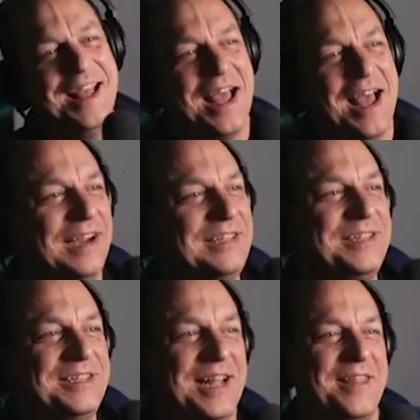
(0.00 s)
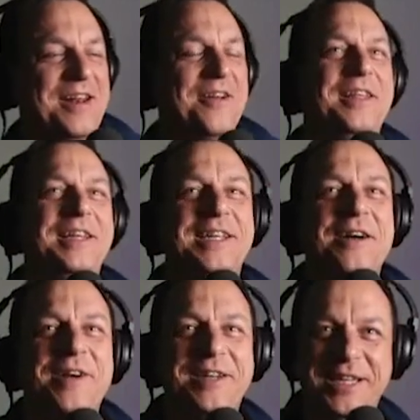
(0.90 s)
I should say they're not the exact
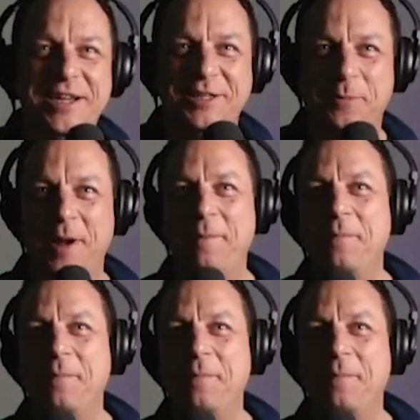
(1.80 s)
words he used, but